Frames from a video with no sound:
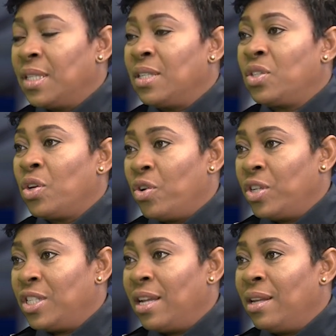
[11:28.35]
It's a
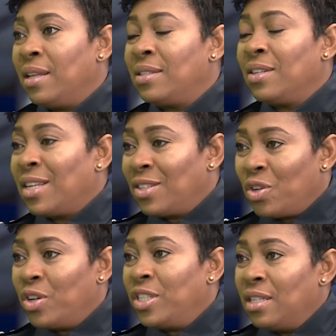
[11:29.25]
surge, and it's just a
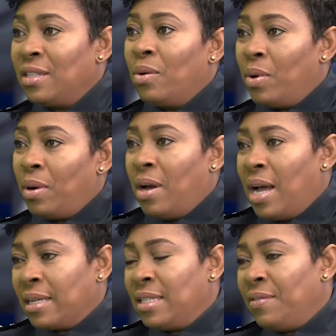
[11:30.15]
surge in our
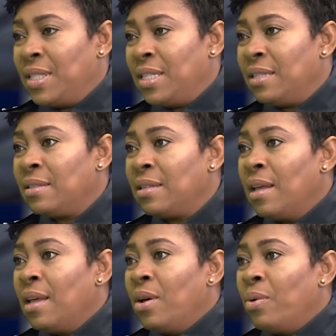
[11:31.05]
activities.
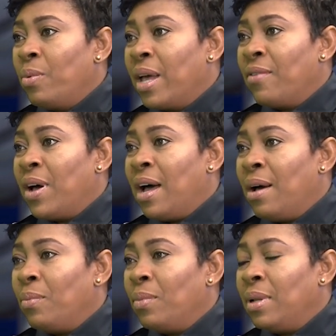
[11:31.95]
We have
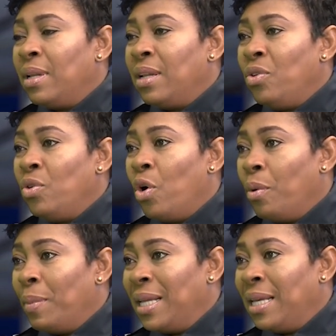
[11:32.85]

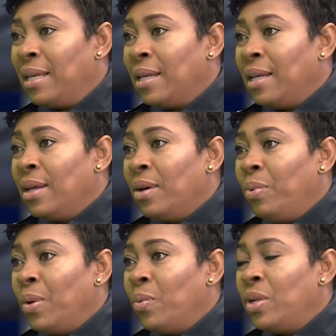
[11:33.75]
normally,
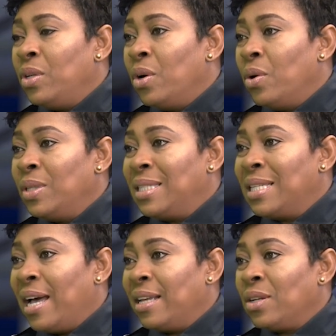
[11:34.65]
we would
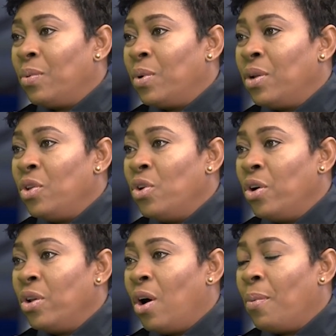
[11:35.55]
downsize our
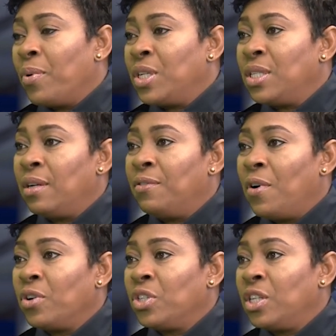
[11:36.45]
non-operational
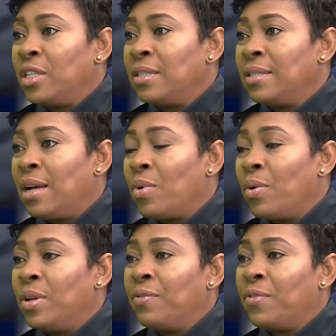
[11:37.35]
functions
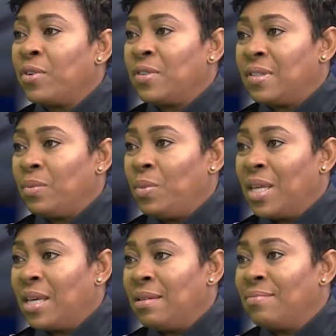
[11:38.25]
around the first
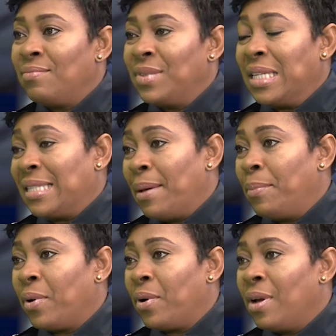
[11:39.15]
week in
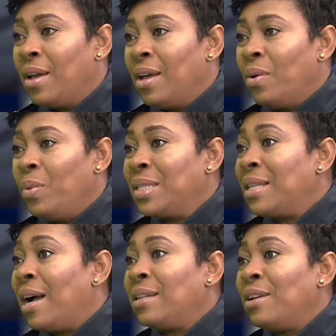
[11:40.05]
December. We
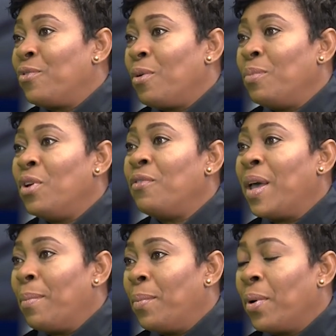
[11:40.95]
started from
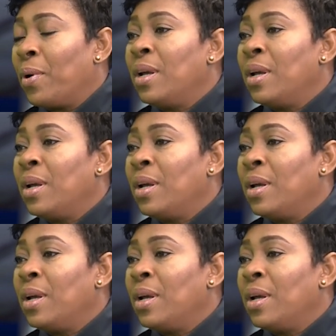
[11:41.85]
November.